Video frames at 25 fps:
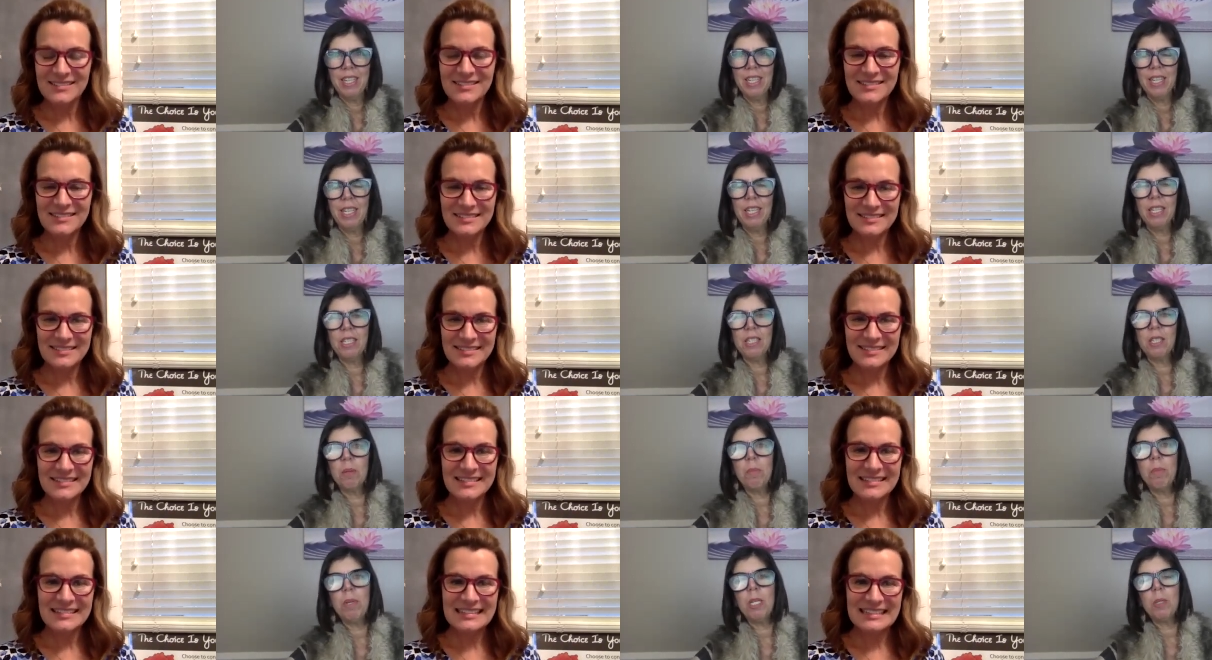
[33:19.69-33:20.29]
Speaker 1: And
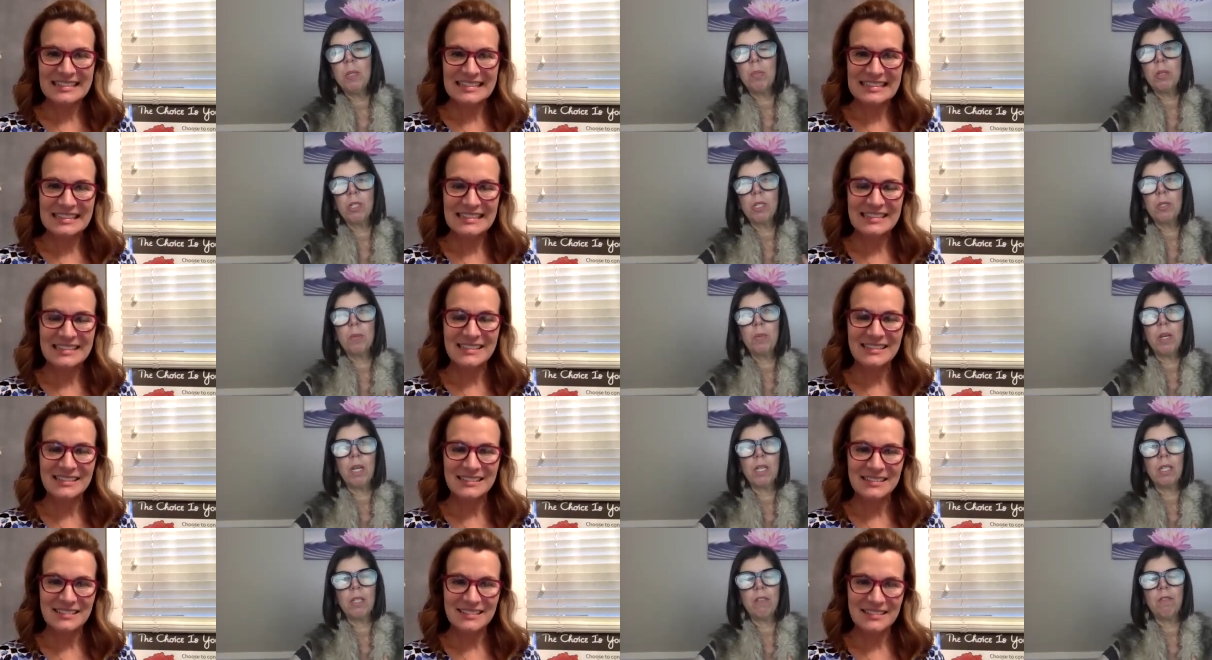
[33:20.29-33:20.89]
to me,
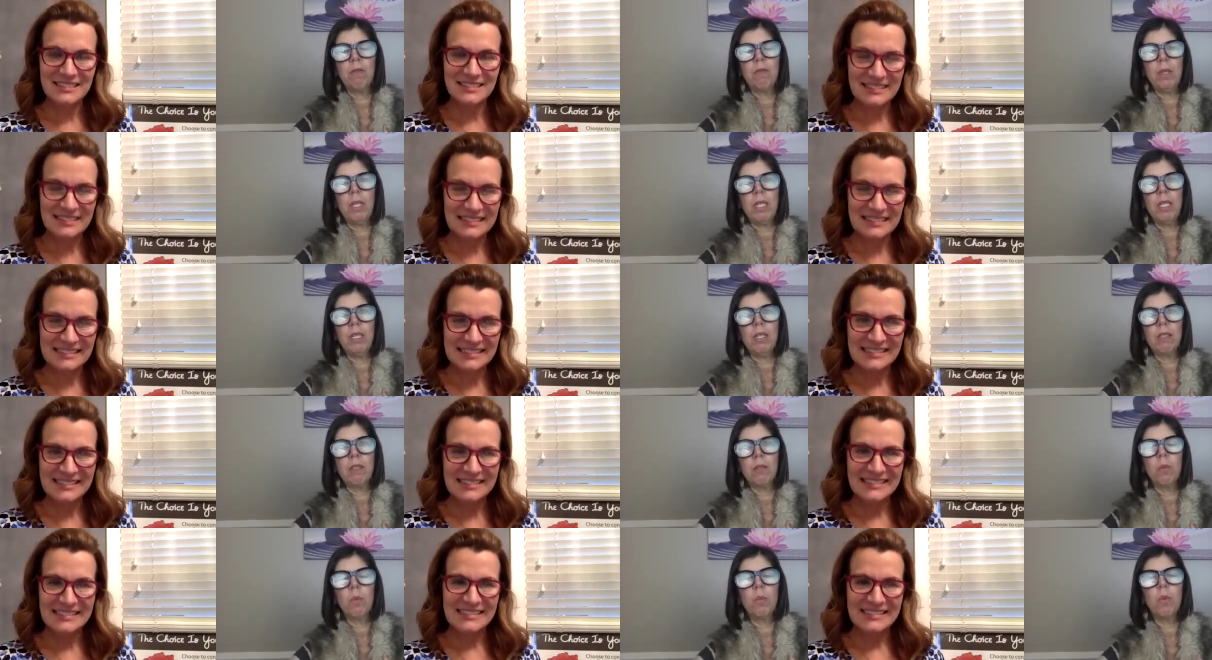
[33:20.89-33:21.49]
perspective
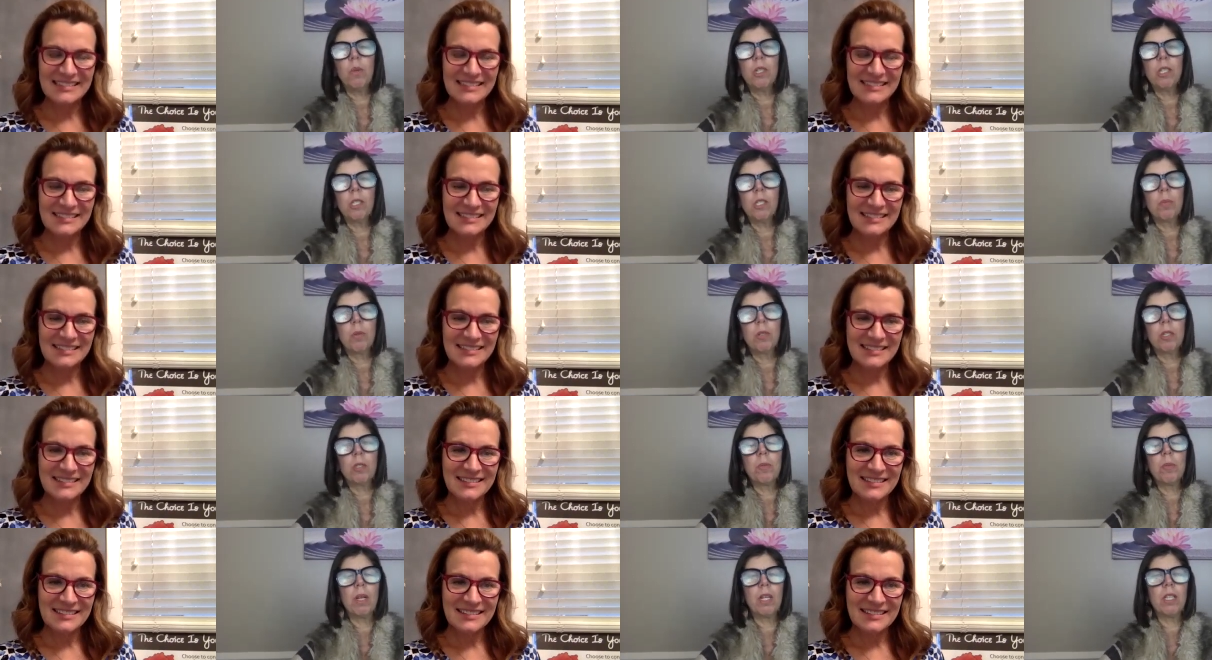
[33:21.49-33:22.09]
means what does
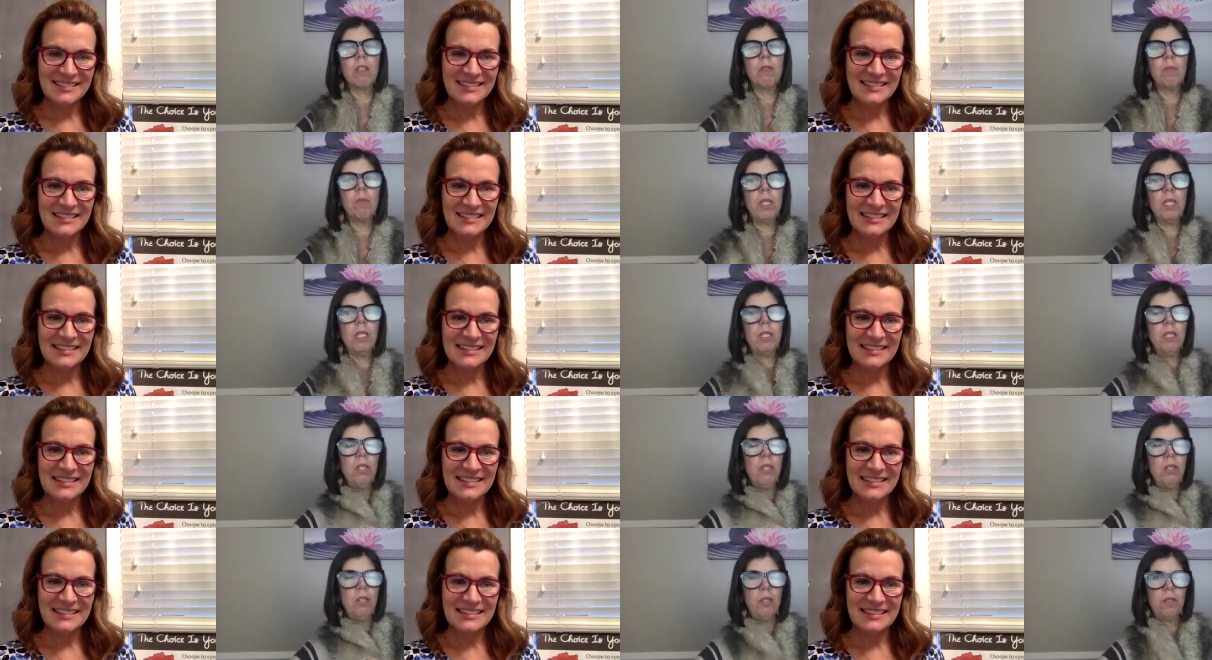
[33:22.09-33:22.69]
perspective mean
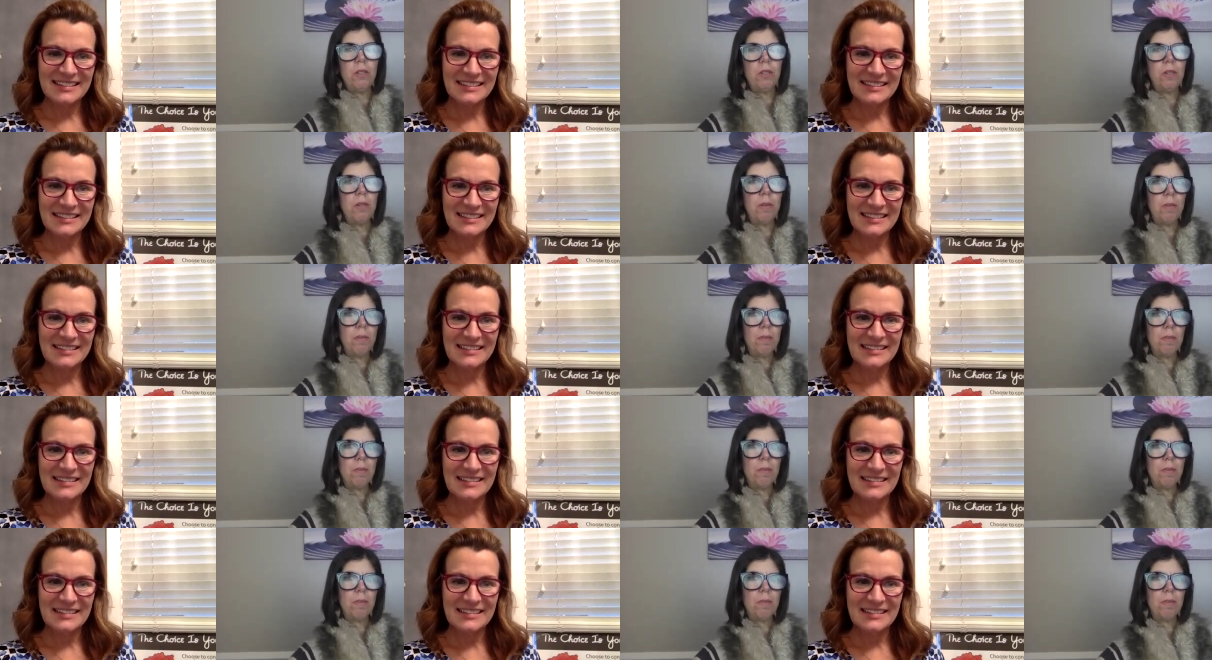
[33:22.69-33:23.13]
to you?